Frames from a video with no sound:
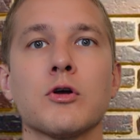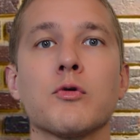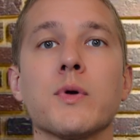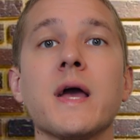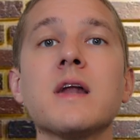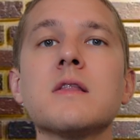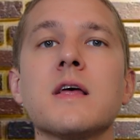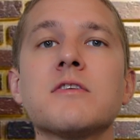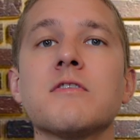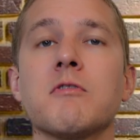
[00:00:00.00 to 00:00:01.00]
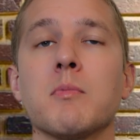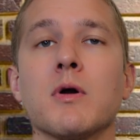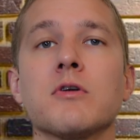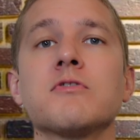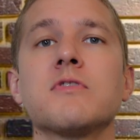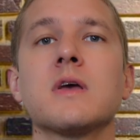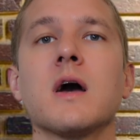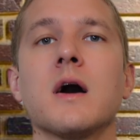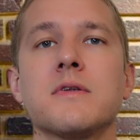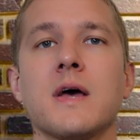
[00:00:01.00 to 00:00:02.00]
Create a list of emergency
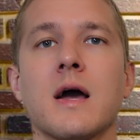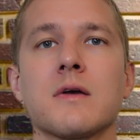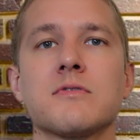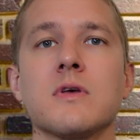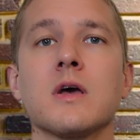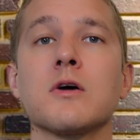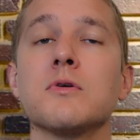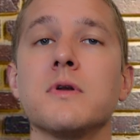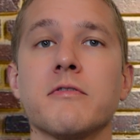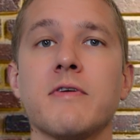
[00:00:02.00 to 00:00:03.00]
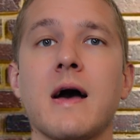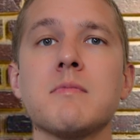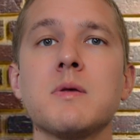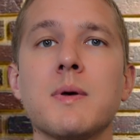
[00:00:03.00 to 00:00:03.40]
contacts, including family